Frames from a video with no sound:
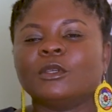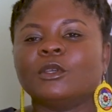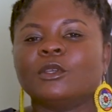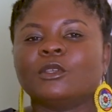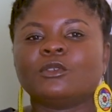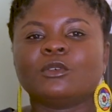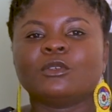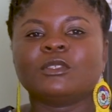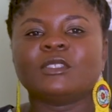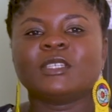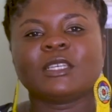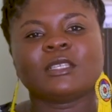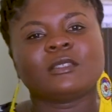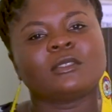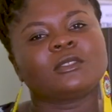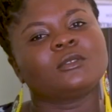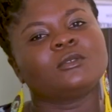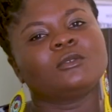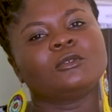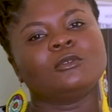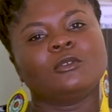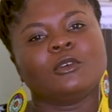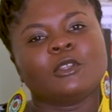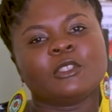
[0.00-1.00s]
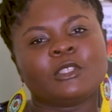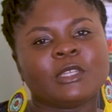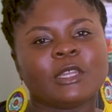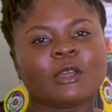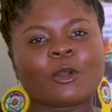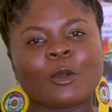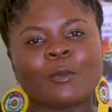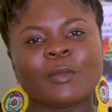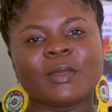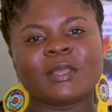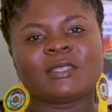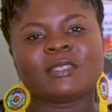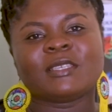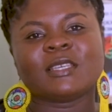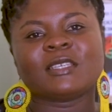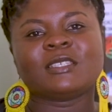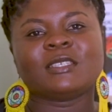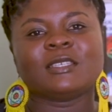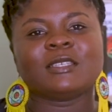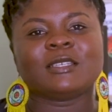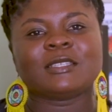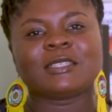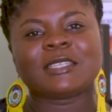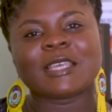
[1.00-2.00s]
So just go to the comment
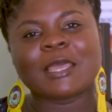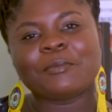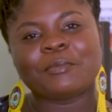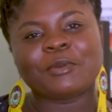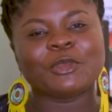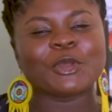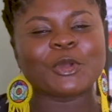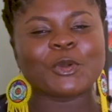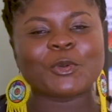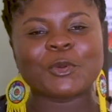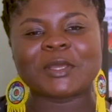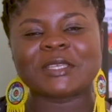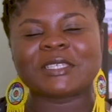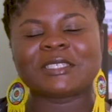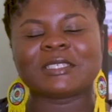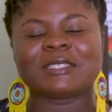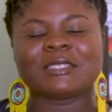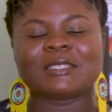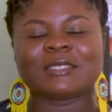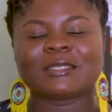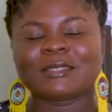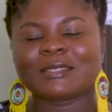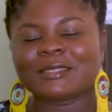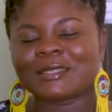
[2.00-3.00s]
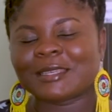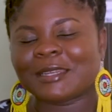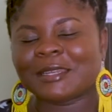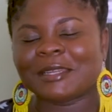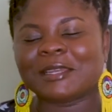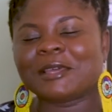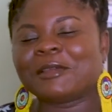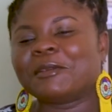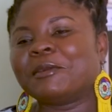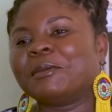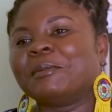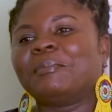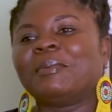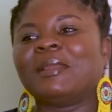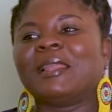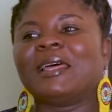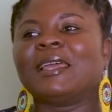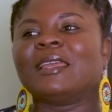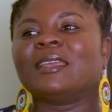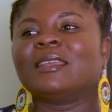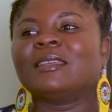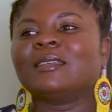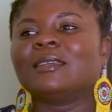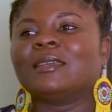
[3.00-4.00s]
section, type in your questions, and then I'll reply.